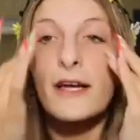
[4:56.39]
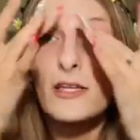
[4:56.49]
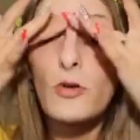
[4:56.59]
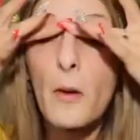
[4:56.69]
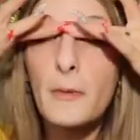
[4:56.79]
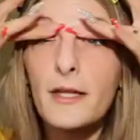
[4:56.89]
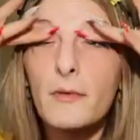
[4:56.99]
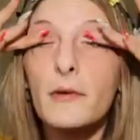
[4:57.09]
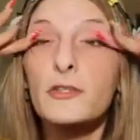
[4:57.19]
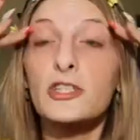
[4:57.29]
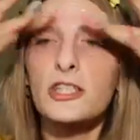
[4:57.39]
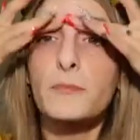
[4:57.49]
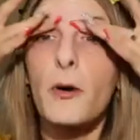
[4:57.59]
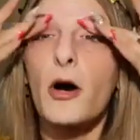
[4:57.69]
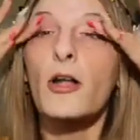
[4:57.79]
Like normally we would
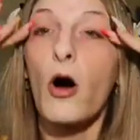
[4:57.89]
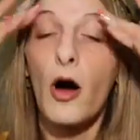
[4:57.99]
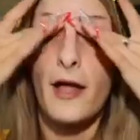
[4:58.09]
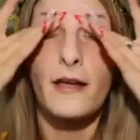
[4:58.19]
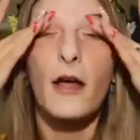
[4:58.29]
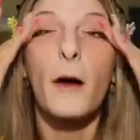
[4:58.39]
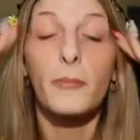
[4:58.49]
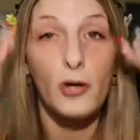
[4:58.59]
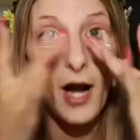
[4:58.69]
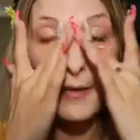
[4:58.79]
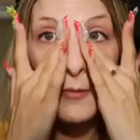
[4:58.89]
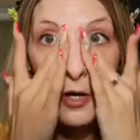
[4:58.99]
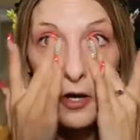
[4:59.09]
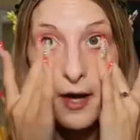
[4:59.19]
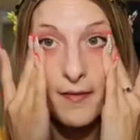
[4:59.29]
just put on a
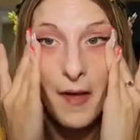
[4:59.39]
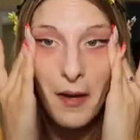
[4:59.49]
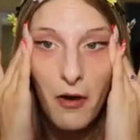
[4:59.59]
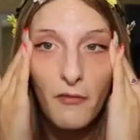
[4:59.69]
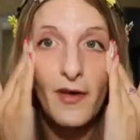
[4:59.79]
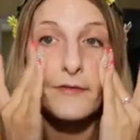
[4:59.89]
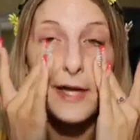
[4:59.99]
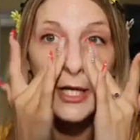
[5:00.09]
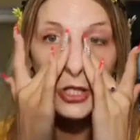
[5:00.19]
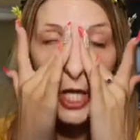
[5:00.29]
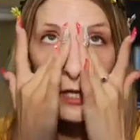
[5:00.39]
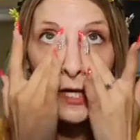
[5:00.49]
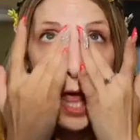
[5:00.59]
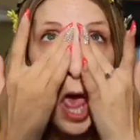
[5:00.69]
primer and then our foundation.